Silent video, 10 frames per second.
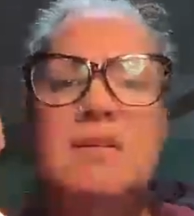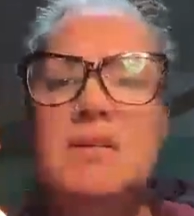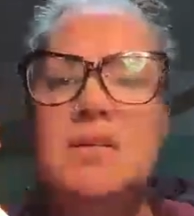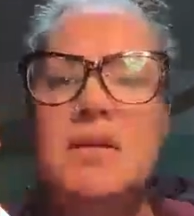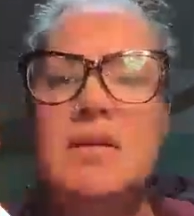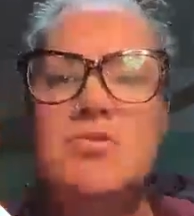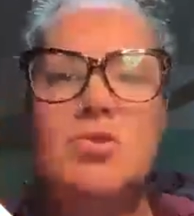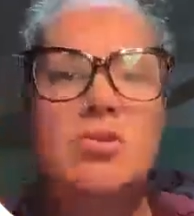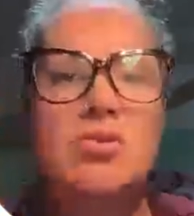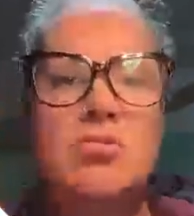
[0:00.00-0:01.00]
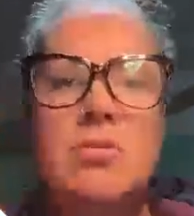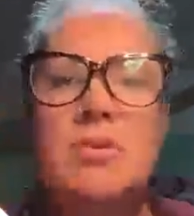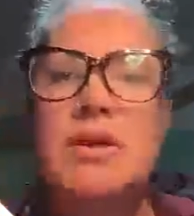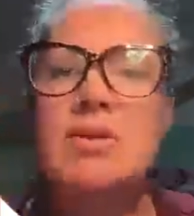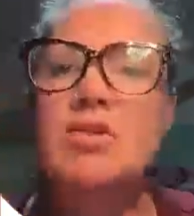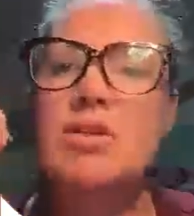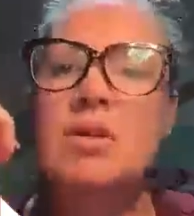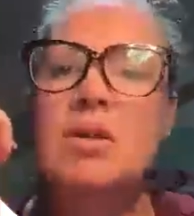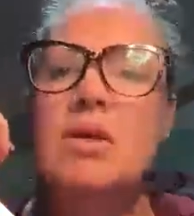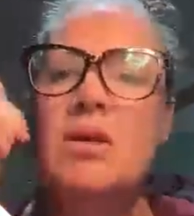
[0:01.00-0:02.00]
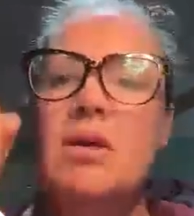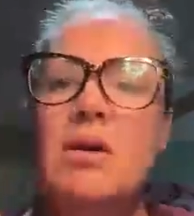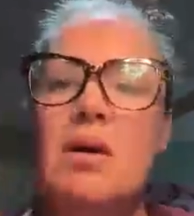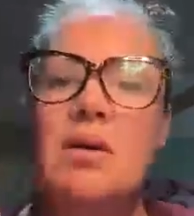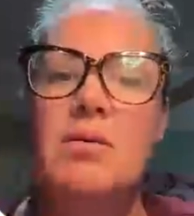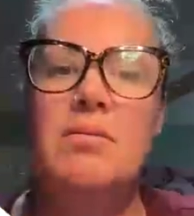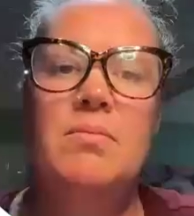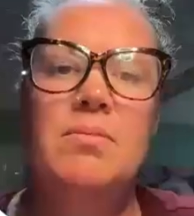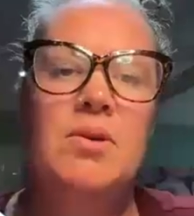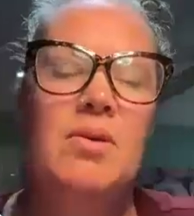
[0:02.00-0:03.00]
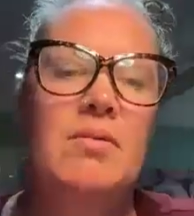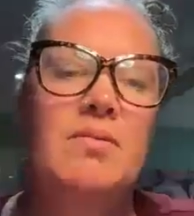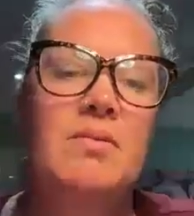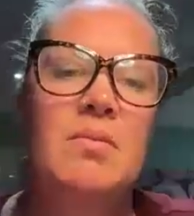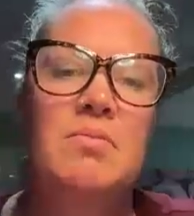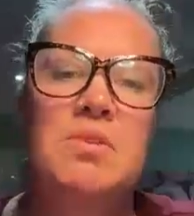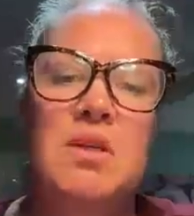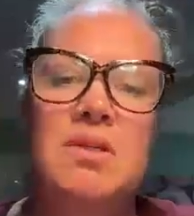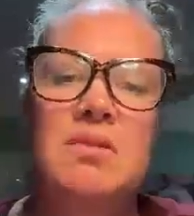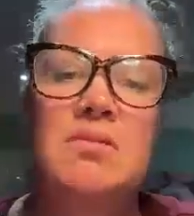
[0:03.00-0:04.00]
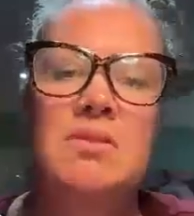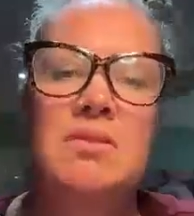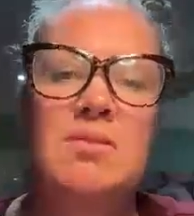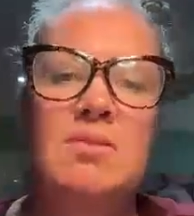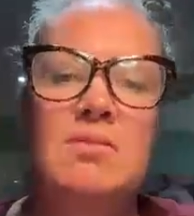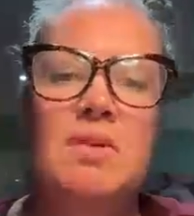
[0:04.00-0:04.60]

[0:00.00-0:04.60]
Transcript: DNA structure and replication. But you have some objectives, there's some